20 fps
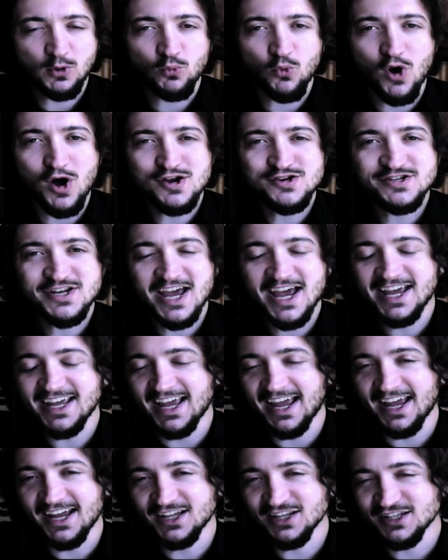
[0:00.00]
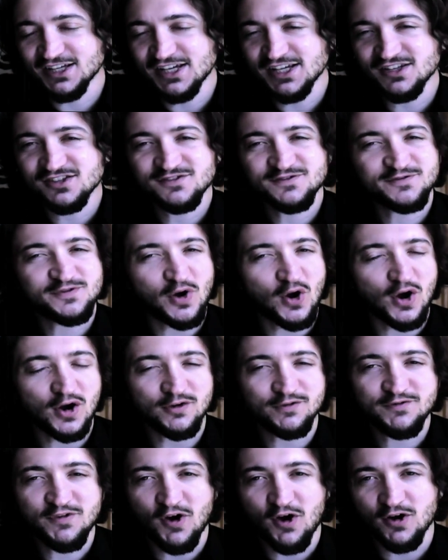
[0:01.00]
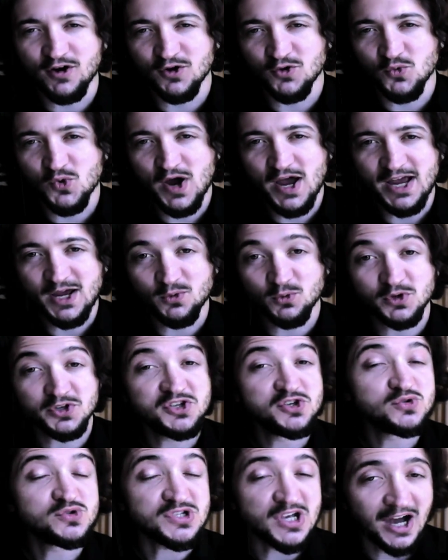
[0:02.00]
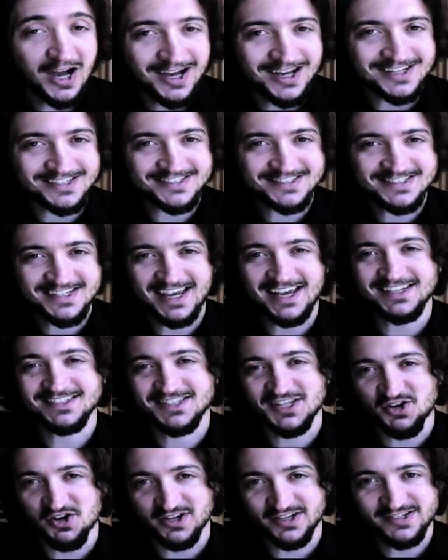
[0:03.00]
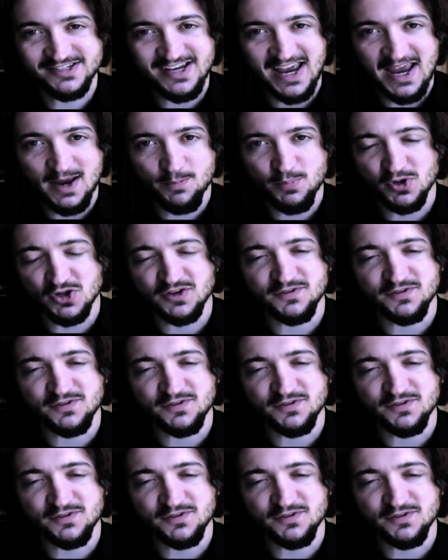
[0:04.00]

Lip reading: one day aliens far, far away will use us as their example